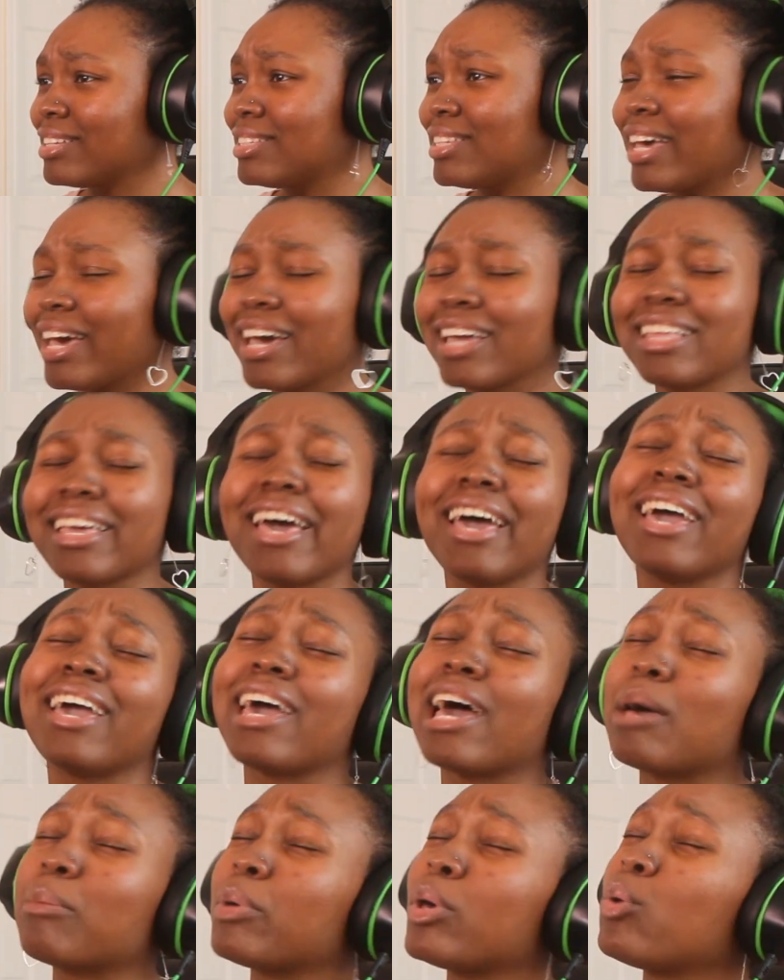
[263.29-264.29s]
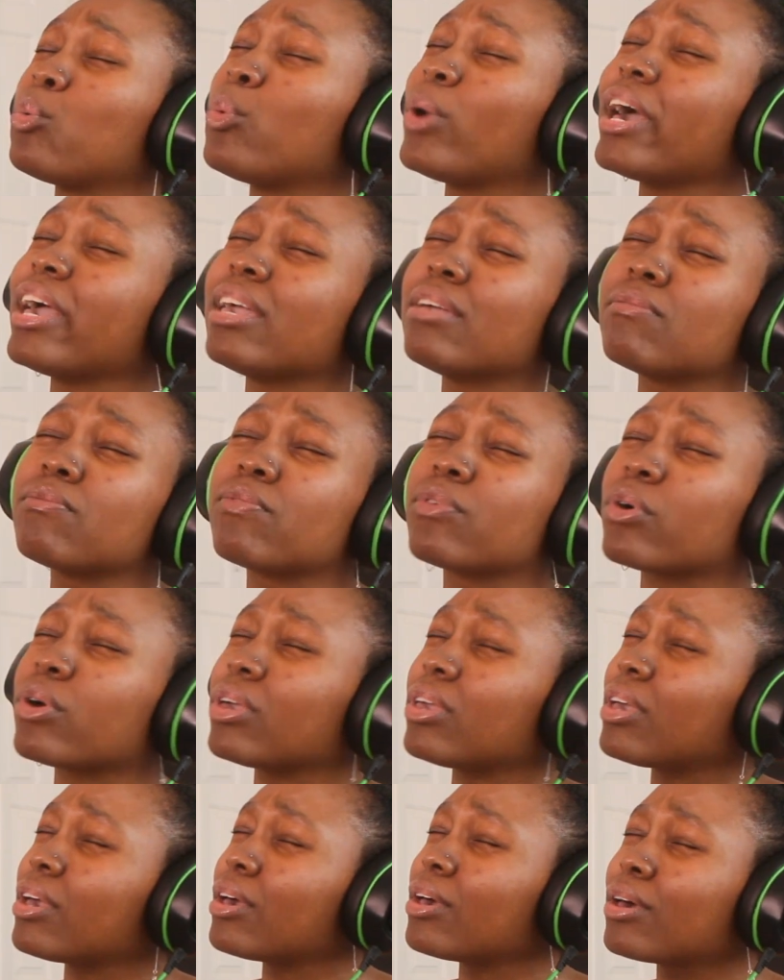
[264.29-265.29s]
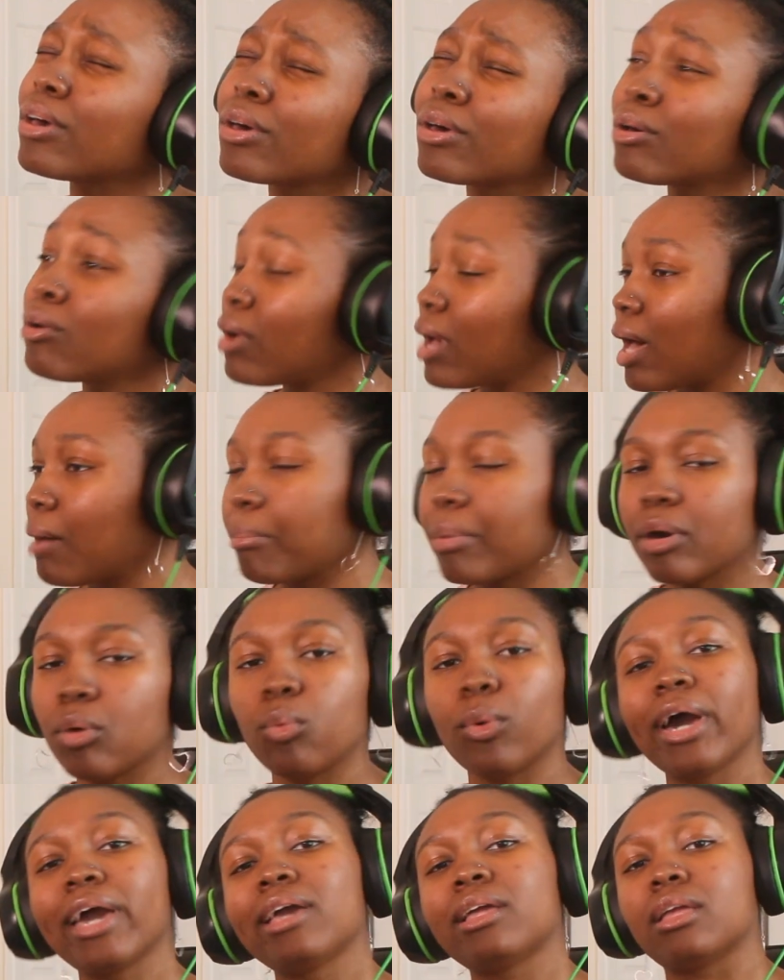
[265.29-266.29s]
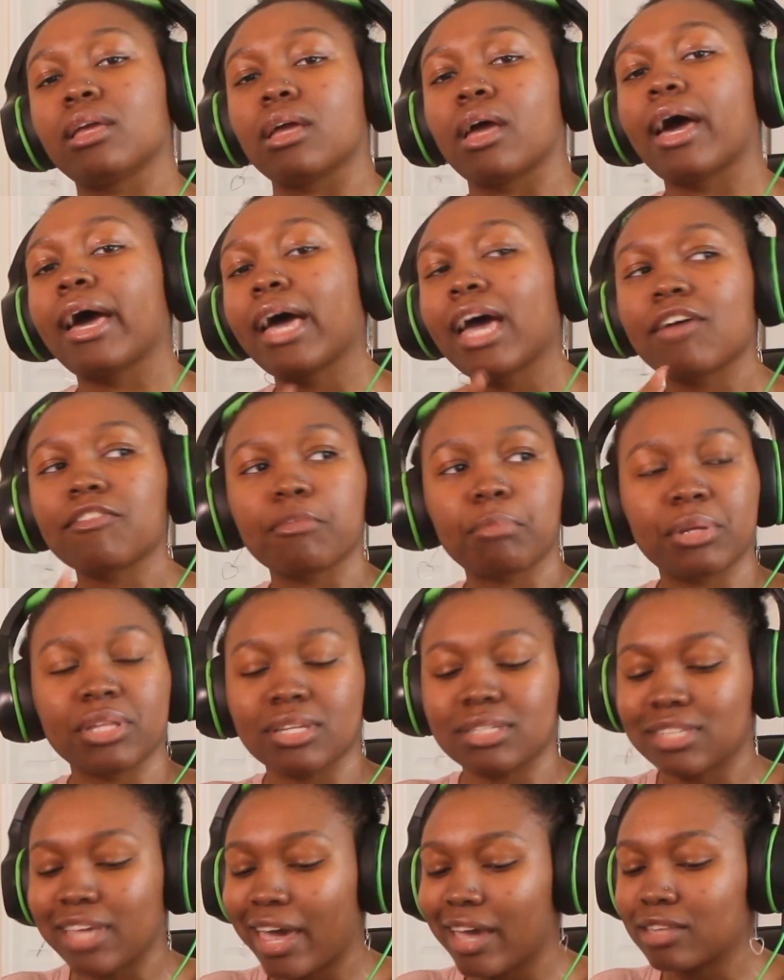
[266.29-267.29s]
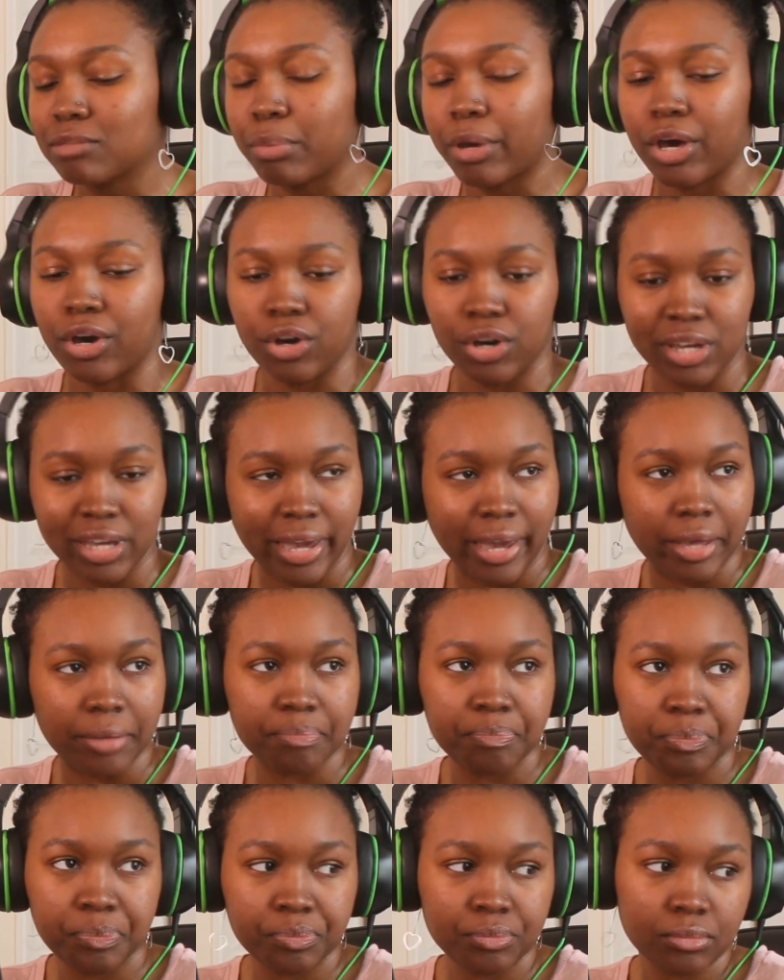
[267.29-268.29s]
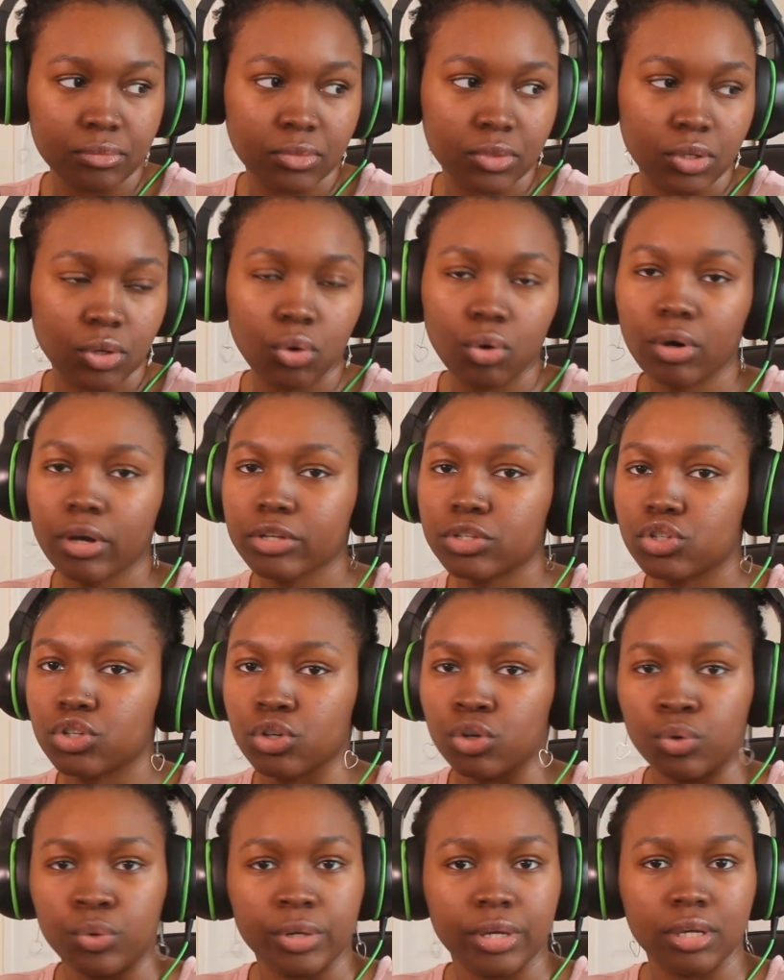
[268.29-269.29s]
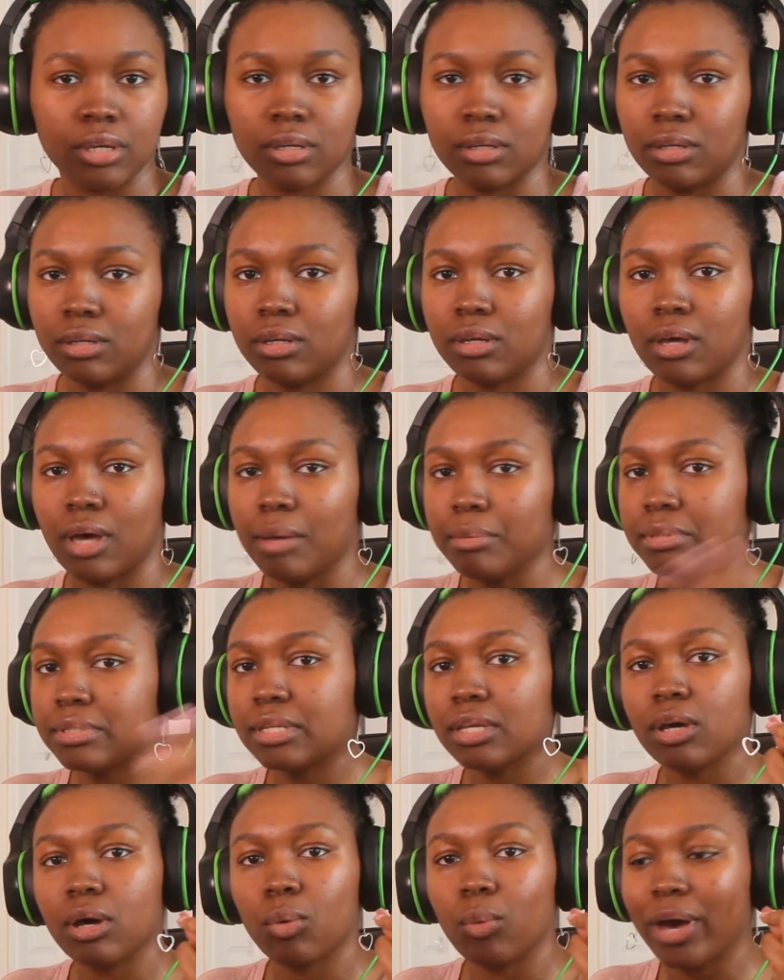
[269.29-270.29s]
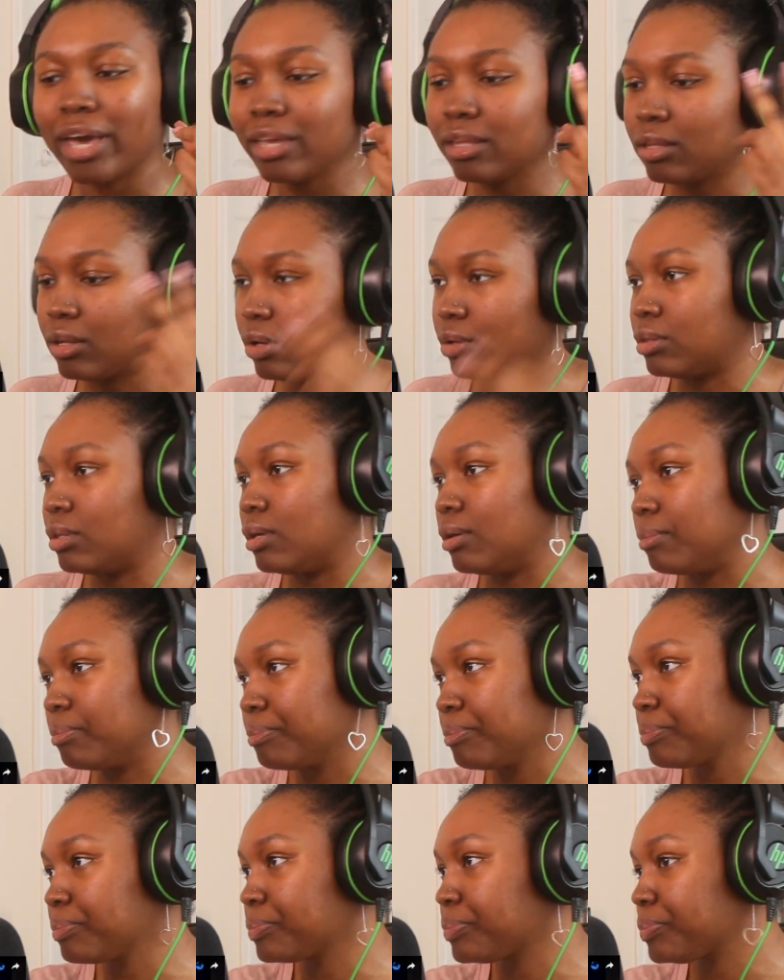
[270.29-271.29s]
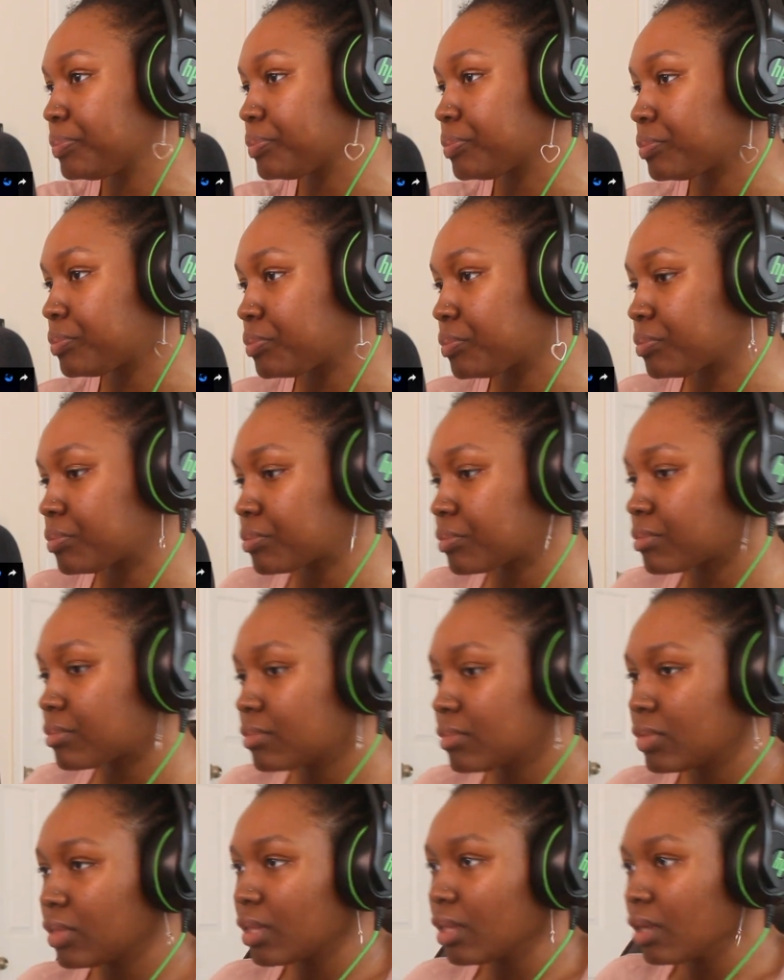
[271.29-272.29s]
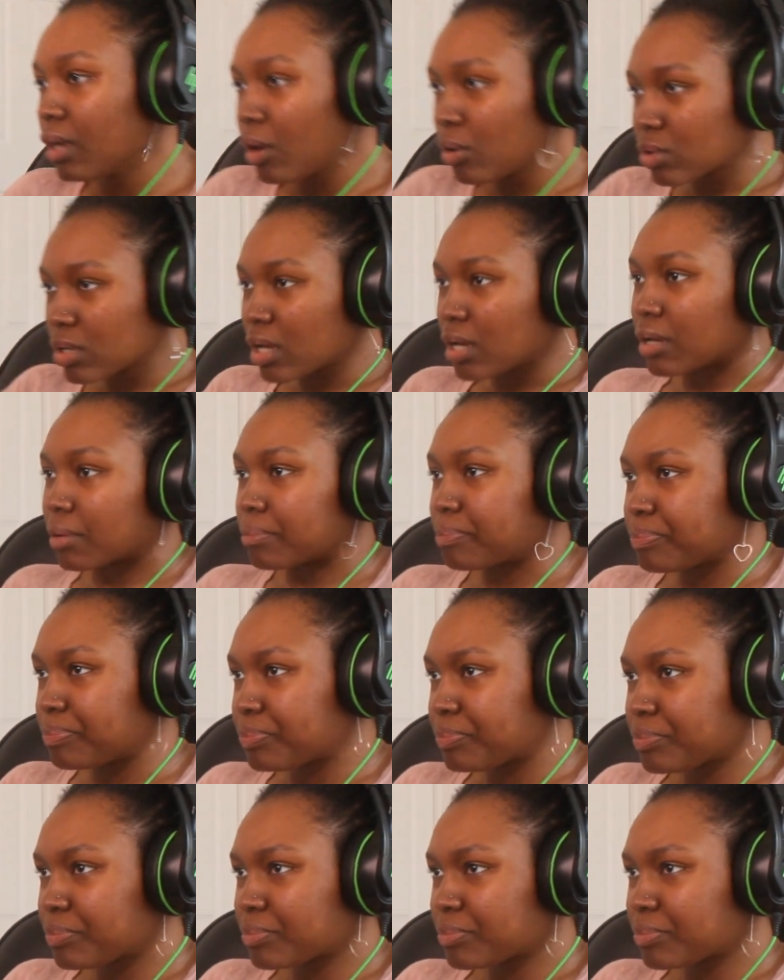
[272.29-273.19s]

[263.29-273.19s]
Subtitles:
Day-Day, I've been waiting for you. I've been waiting. I haven't been attacked by her yet. Or Chewy. I'm still waiting on them. Hold up.